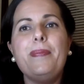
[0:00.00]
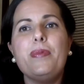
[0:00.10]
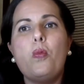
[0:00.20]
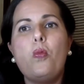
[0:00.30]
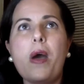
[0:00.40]

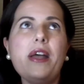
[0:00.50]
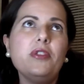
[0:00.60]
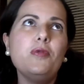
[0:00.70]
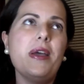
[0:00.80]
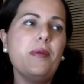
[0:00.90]
What
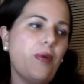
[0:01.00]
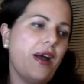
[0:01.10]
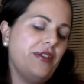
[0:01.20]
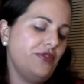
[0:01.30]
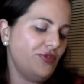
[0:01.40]
do I
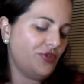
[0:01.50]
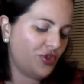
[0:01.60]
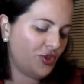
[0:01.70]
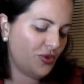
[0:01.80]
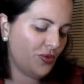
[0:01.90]
want you
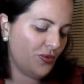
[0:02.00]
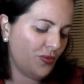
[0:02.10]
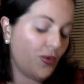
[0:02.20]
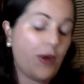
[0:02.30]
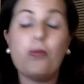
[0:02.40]
to,
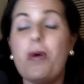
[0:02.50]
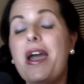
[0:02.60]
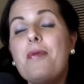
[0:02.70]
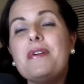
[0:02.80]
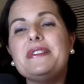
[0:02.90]

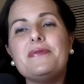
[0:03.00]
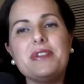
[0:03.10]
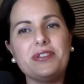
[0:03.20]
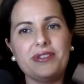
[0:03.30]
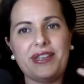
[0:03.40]
why was the
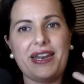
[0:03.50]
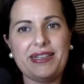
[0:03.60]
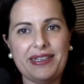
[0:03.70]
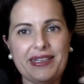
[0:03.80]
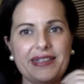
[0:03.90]
reason that I
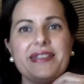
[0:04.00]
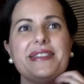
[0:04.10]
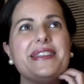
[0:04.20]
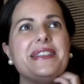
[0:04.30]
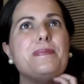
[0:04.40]
did
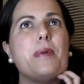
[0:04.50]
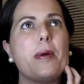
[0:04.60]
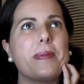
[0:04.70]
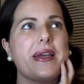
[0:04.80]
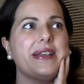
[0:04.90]
this
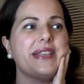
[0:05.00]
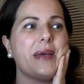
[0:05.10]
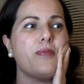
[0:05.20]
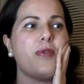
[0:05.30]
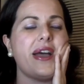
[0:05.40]
podcast,
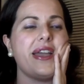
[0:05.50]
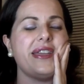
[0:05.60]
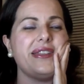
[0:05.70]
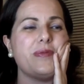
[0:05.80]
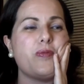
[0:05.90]
and
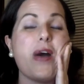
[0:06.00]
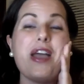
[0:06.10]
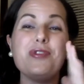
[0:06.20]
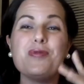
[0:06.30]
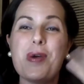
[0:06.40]
why
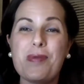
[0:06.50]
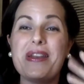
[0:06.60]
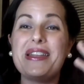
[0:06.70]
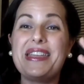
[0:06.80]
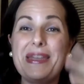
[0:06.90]
do I
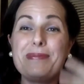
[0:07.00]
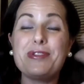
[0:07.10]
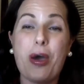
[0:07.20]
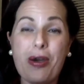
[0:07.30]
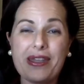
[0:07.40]
want to keep
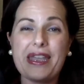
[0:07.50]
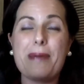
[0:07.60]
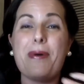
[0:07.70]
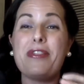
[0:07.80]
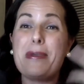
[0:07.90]
talking
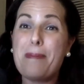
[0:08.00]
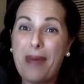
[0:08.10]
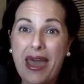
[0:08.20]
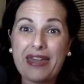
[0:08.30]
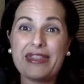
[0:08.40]
about the
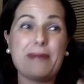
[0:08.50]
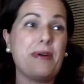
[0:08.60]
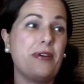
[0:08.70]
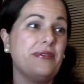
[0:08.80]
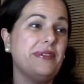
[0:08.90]
math about,